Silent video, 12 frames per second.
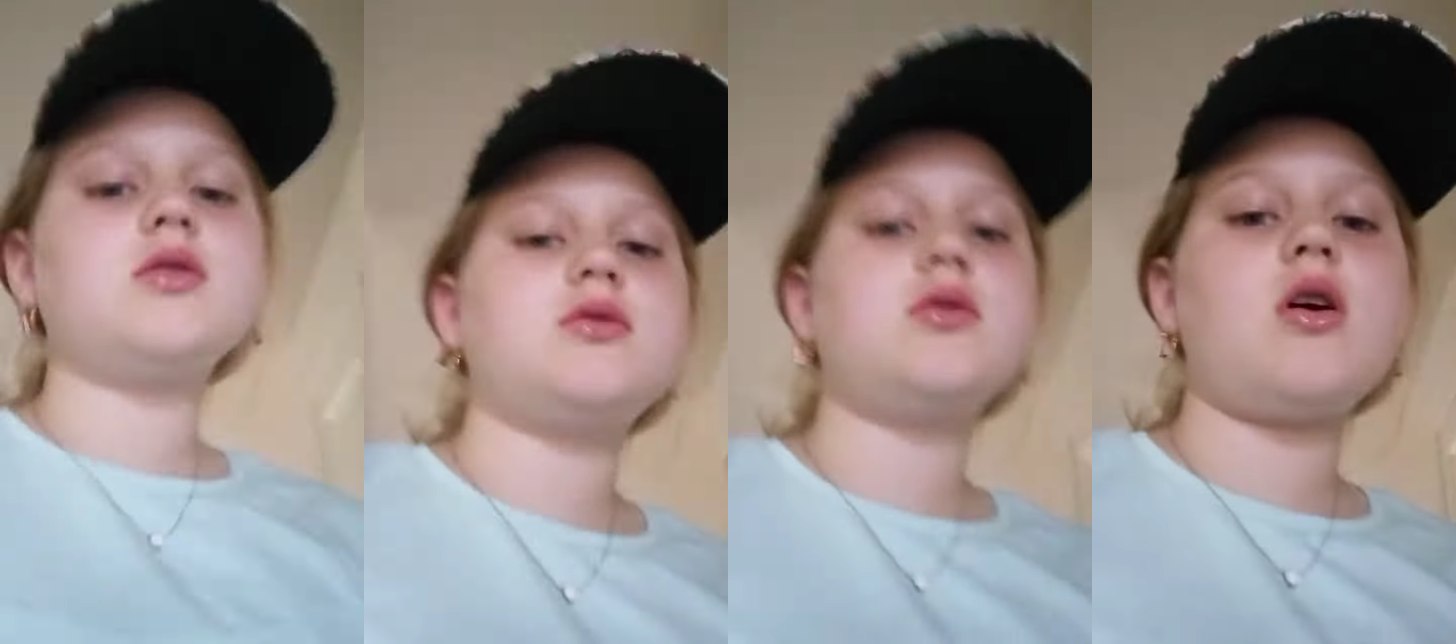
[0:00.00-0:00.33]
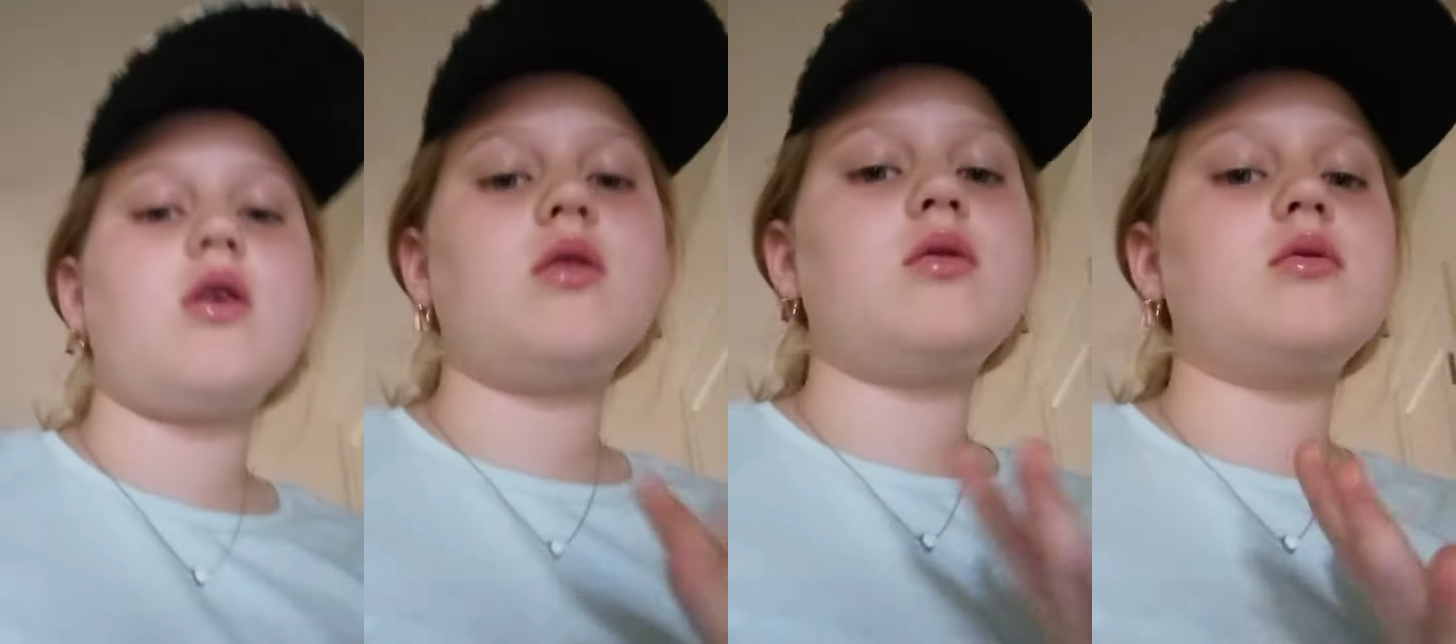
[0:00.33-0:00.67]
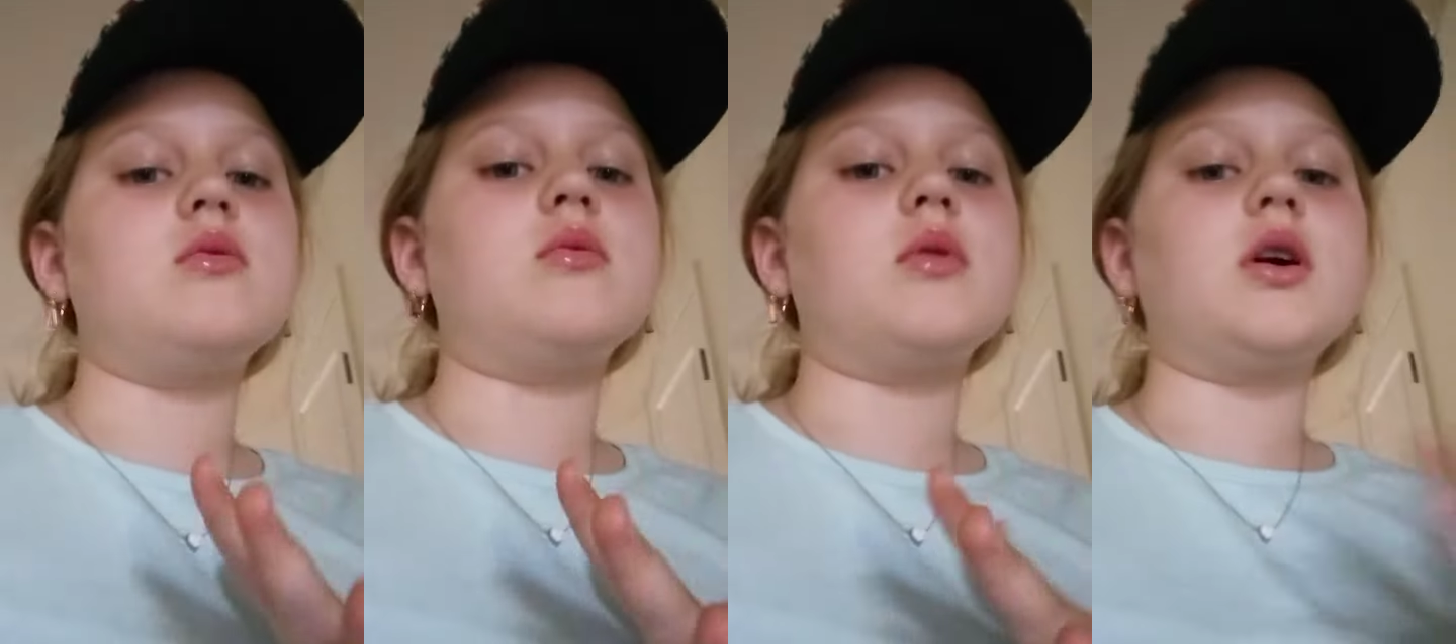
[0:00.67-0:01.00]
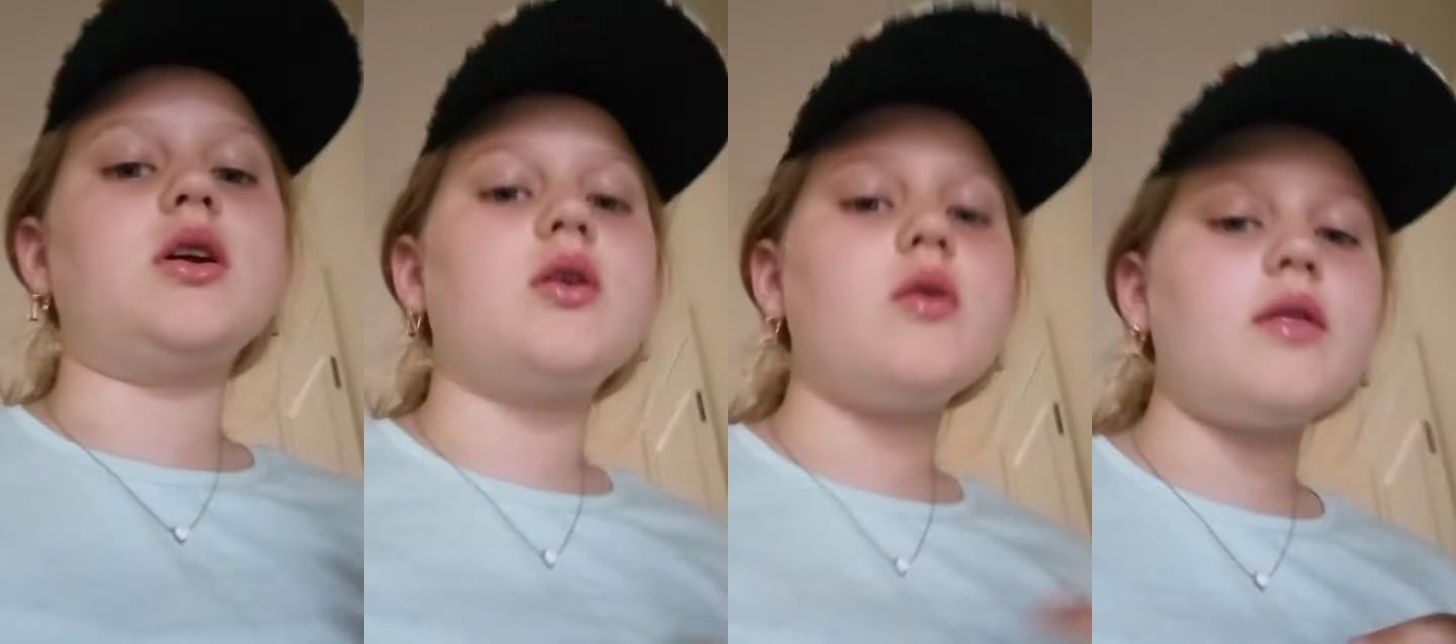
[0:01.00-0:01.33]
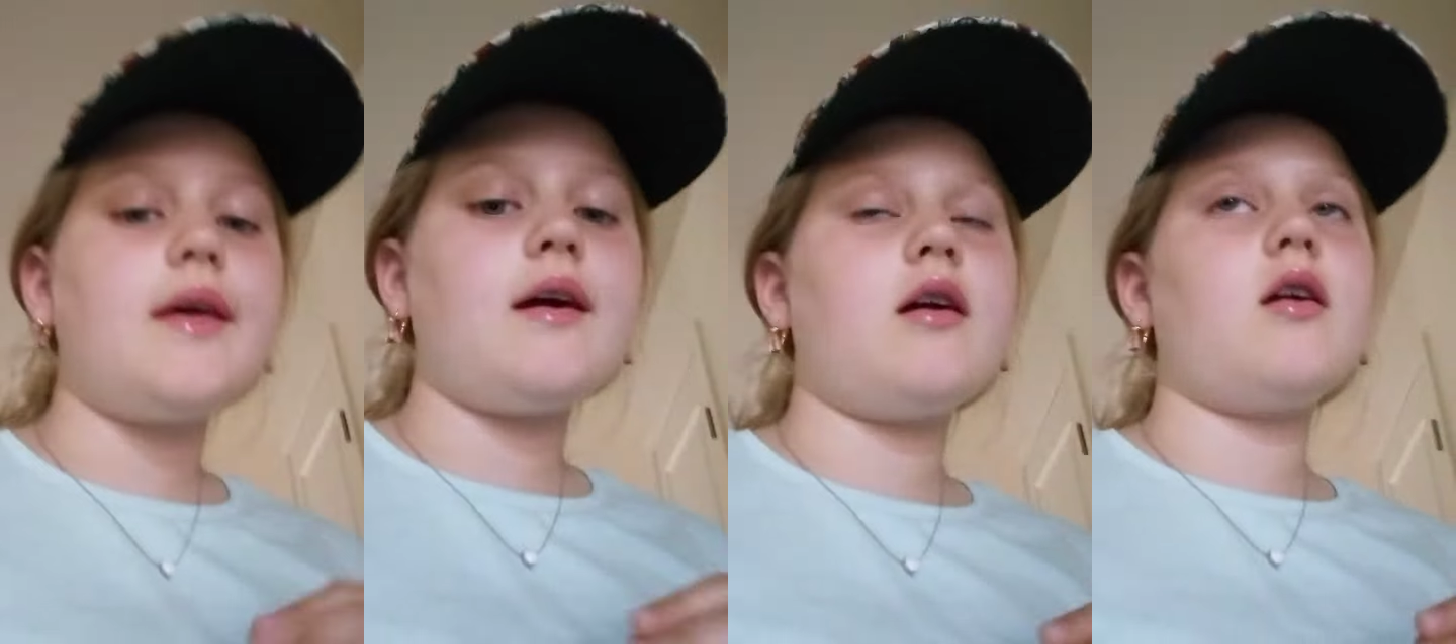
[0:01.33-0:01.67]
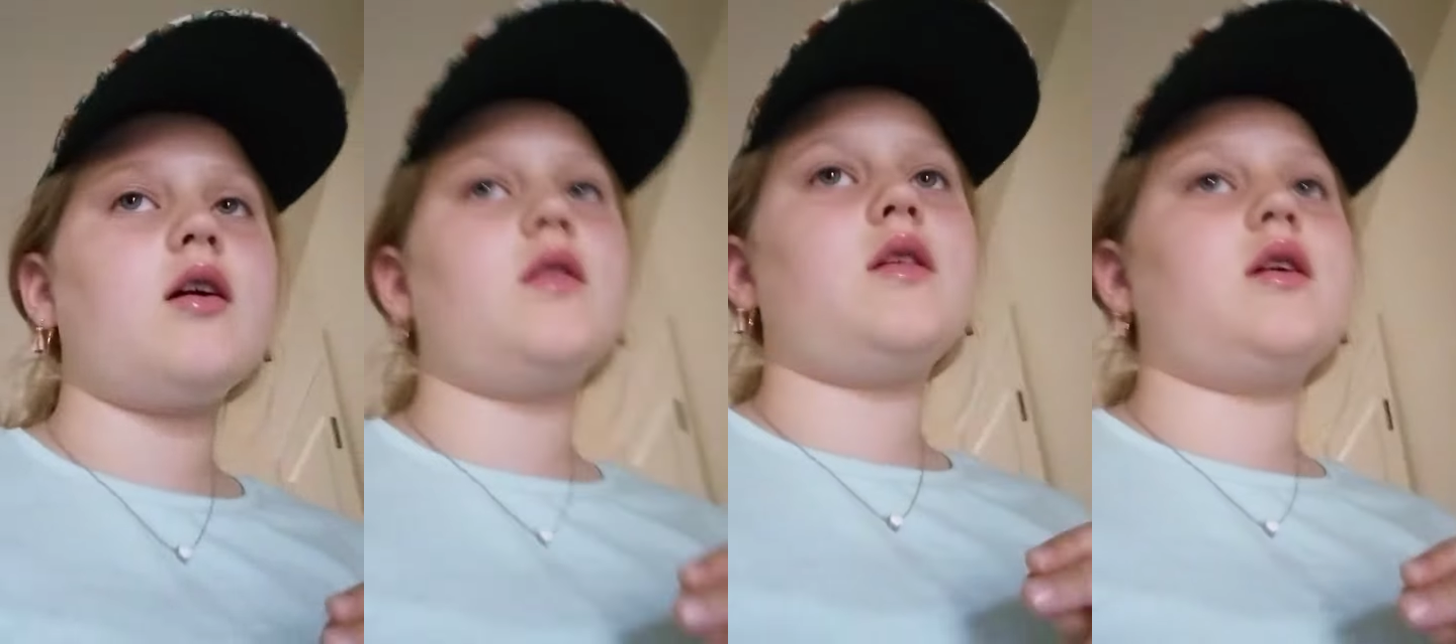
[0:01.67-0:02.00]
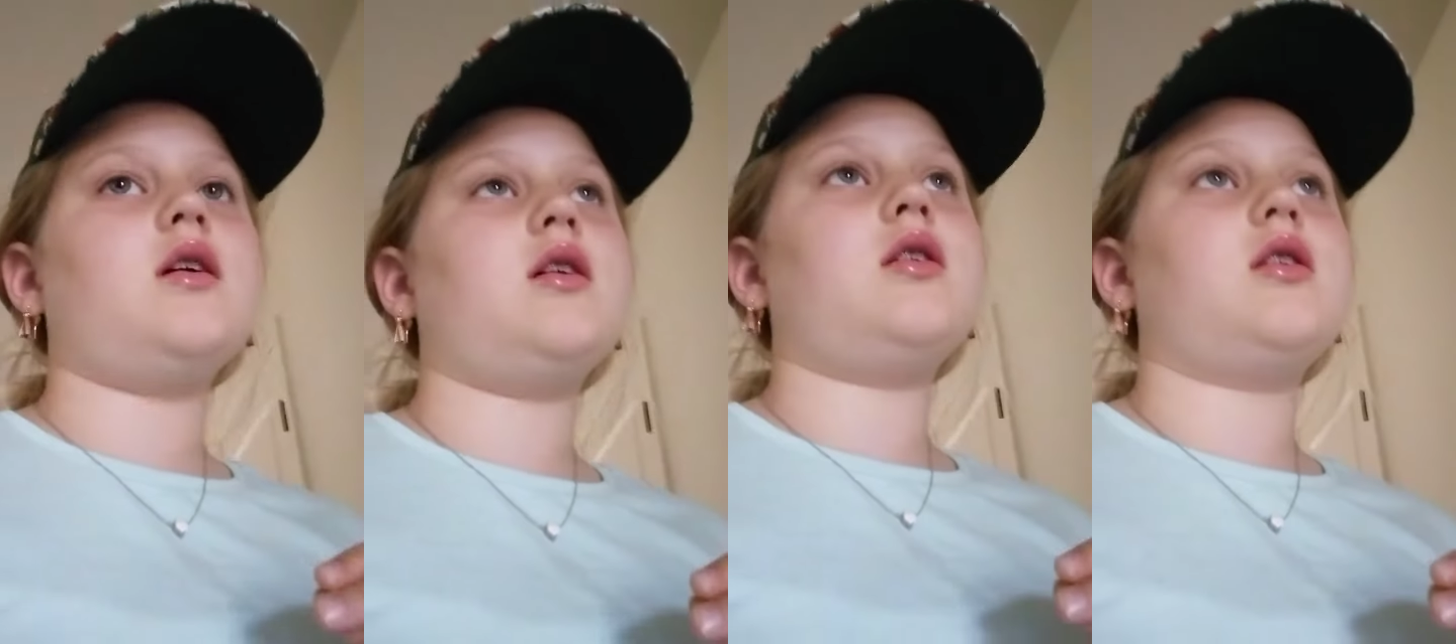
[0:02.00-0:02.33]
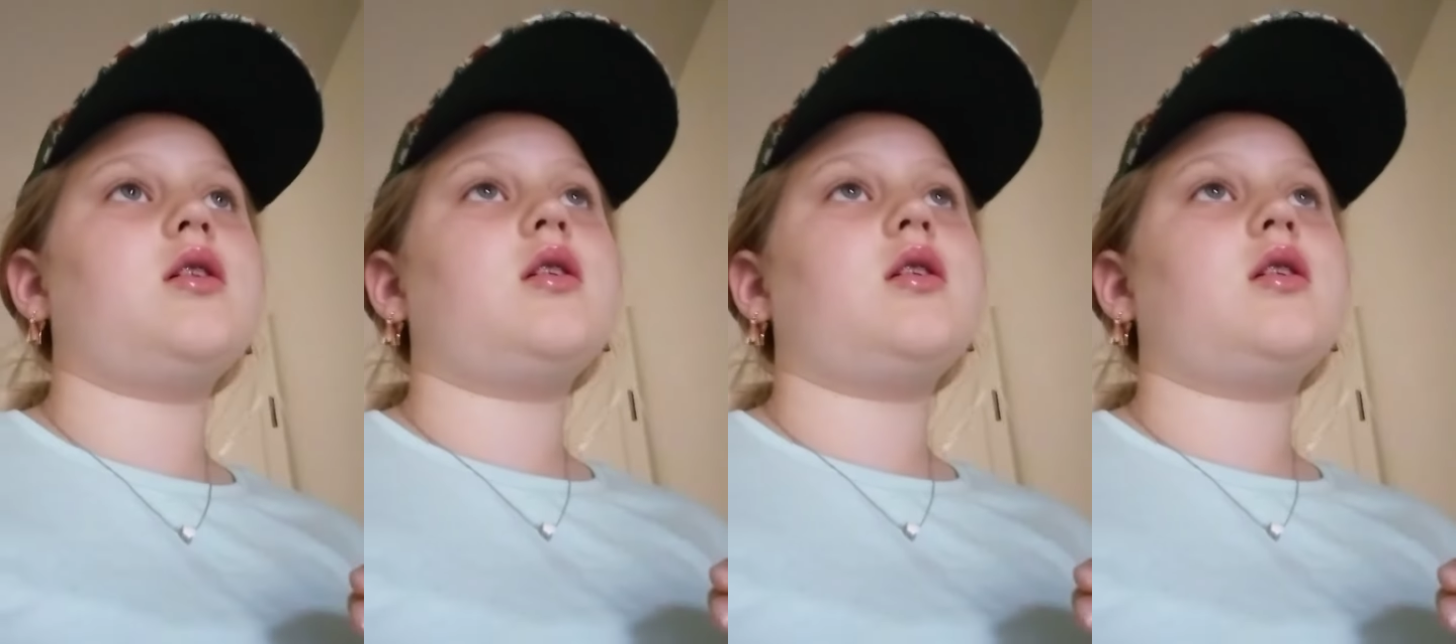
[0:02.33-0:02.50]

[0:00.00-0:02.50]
So we're going to go there, and then...